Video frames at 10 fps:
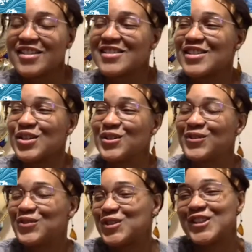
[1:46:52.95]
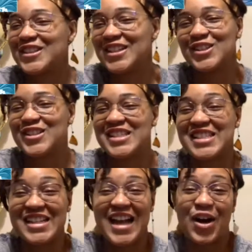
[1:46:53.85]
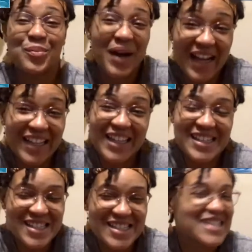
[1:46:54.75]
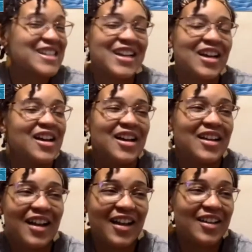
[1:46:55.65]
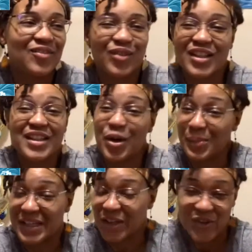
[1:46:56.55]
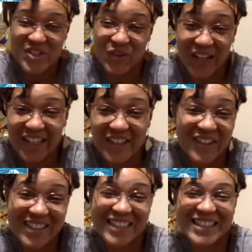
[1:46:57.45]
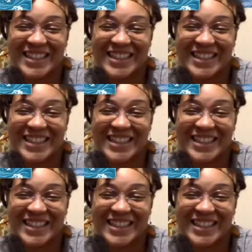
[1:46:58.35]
So for her to see how mine is, I'm really hoping it goes well.